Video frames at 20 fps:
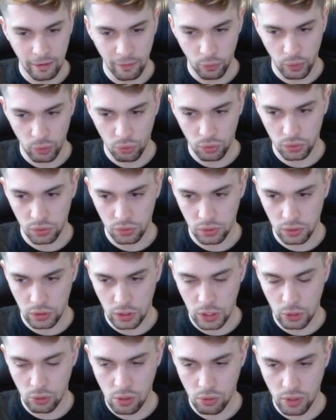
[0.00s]
we would
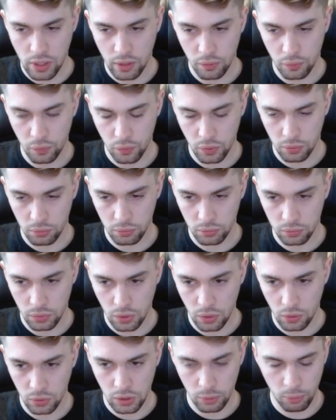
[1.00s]
go away from
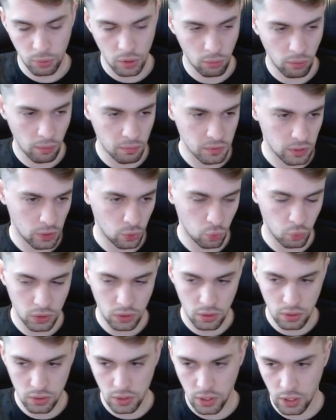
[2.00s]
all the problems and
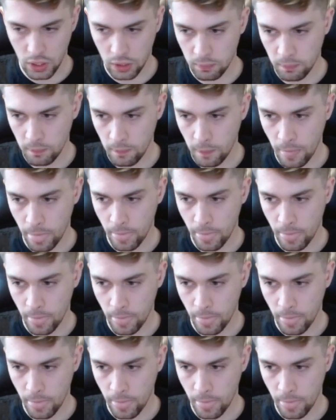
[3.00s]
win this game.